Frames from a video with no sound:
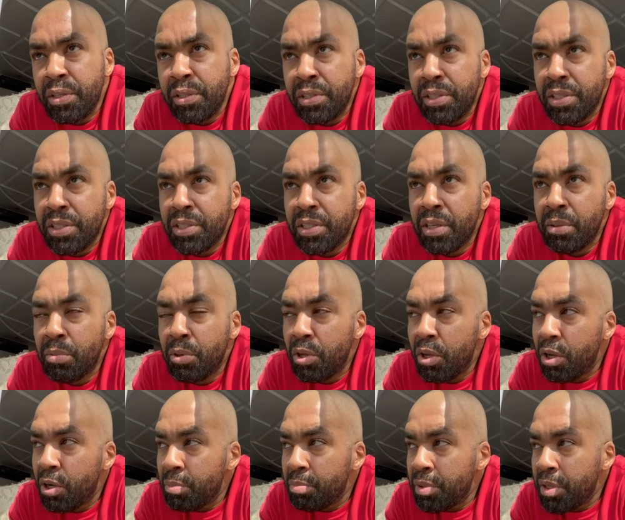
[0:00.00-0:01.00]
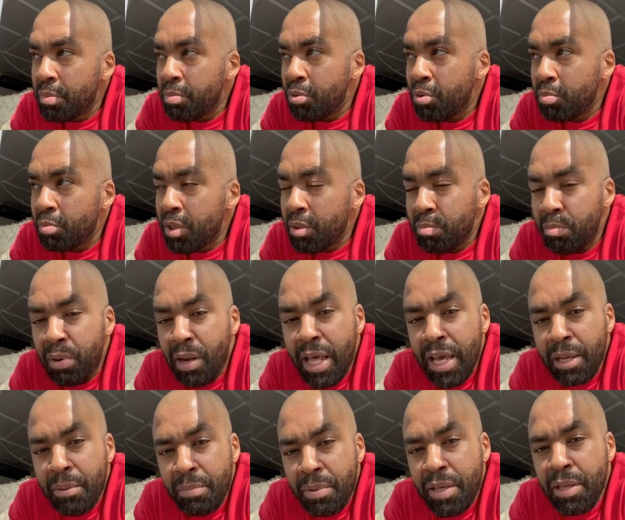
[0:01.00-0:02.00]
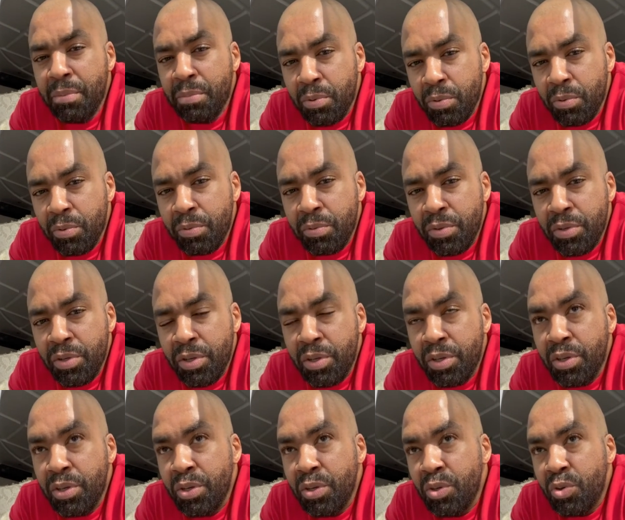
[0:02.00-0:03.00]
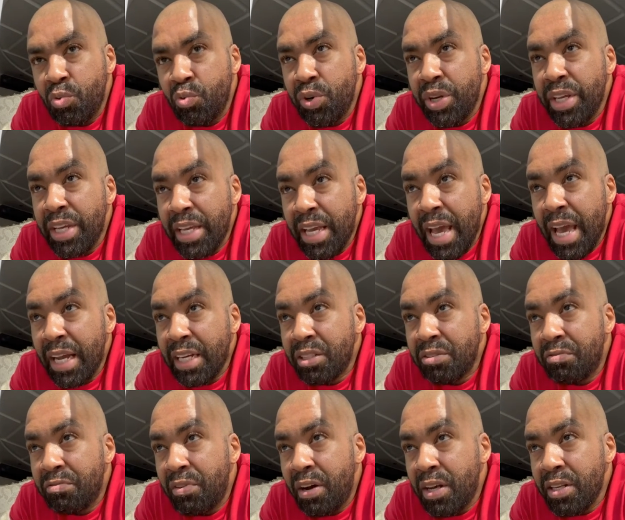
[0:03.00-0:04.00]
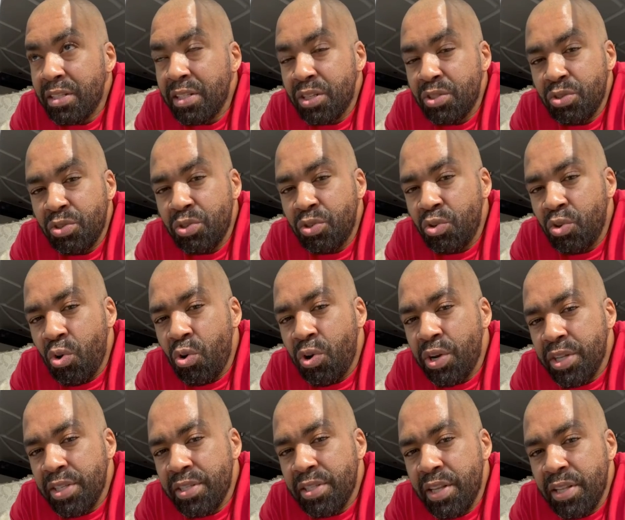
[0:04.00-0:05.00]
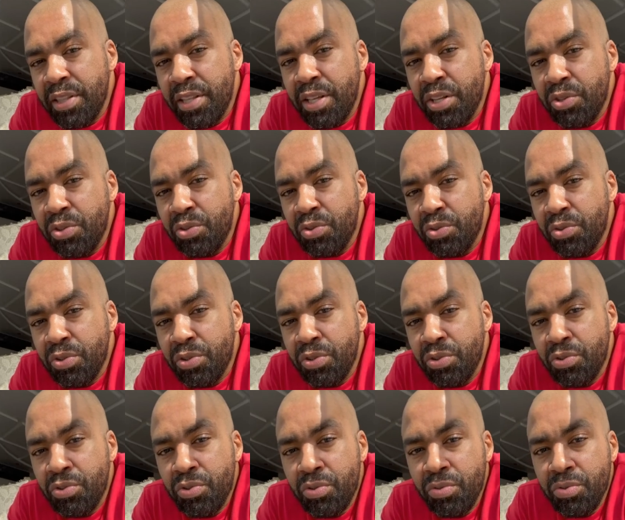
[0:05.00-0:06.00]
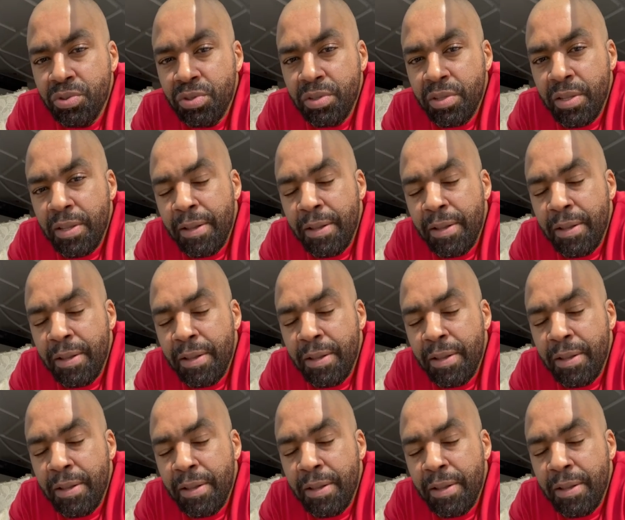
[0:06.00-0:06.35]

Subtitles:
disturb a lot of people, but black people react faster to noise than they do to the truth.